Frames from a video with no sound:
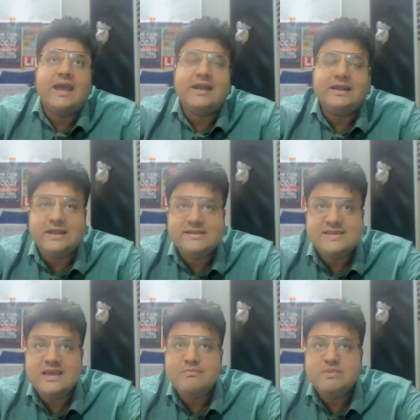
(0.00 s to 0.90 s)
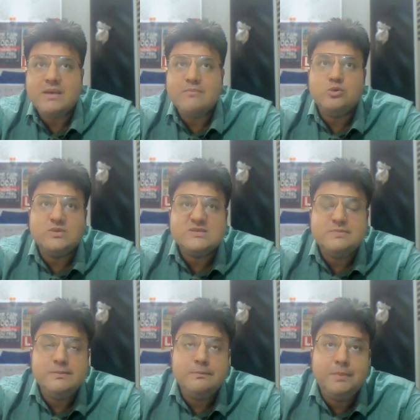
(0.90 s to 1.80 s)
and at the same time you
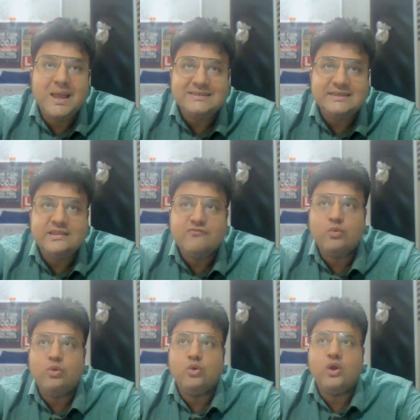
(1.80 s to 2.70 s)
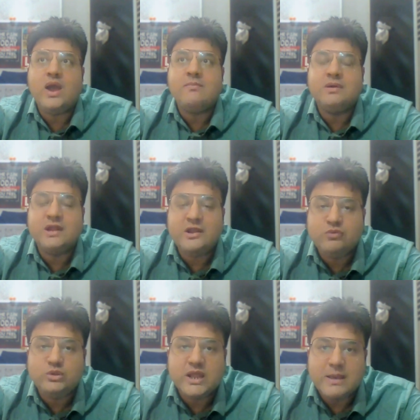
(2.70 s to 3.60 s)
must be blessing the food okay i'm
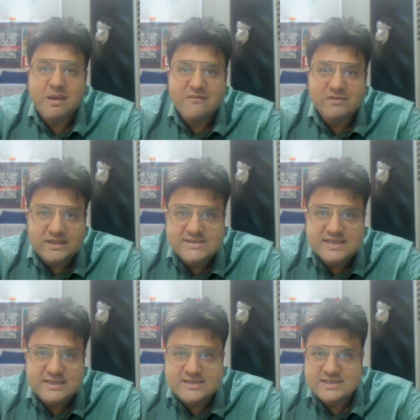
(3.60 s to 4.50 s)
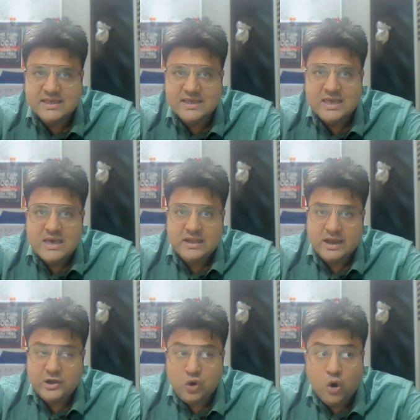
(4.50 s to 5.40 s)
grateful that i'm having this and this thing
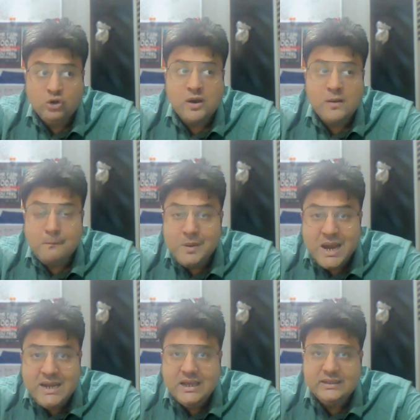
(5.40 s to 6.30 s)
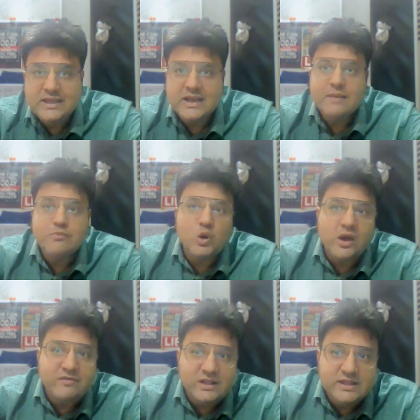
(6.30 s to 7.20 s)
right not complaining that i'm
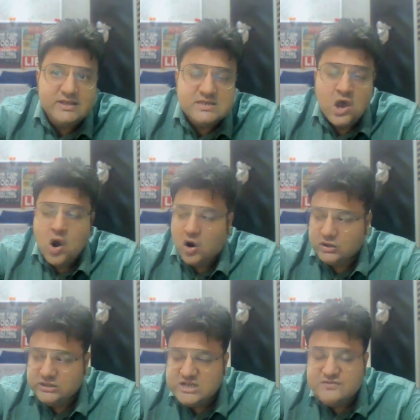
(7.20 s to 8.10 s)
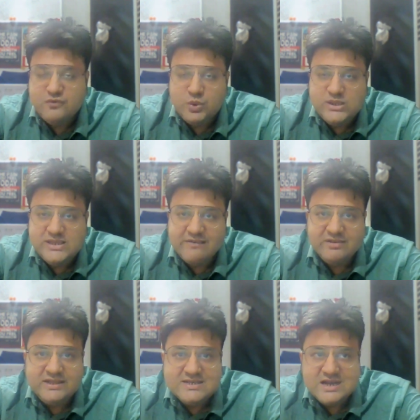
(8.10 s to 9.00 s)
not having this or this food is
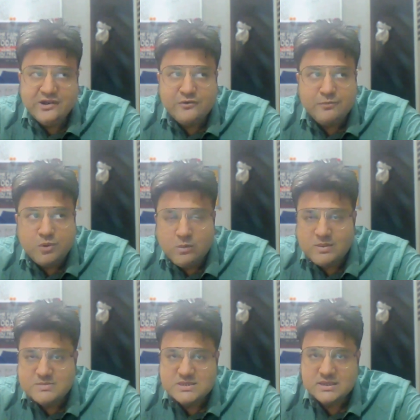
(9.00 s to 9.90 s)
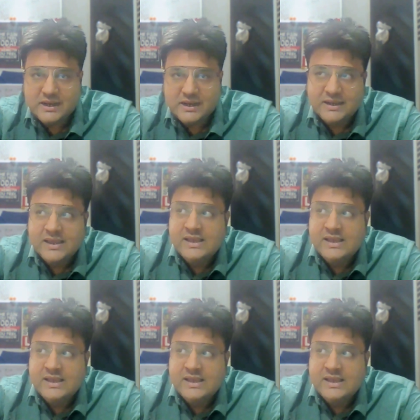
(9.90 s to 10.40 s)
having this kind of problems right